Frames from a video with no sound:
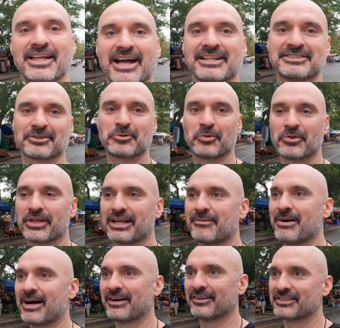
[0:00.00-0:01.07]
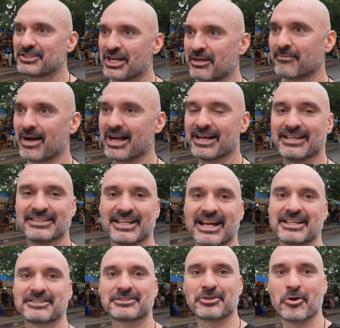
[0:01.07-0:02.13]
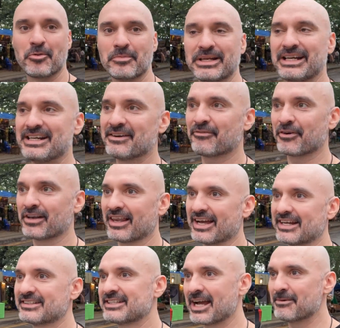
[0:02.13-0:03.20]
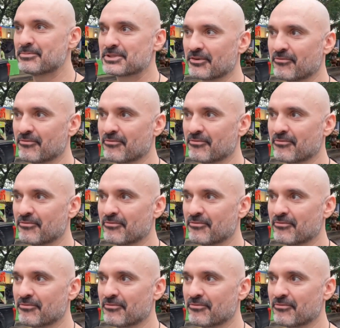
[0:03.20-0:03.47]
That's the cool thing about Chiang Mai is it has so many different like types of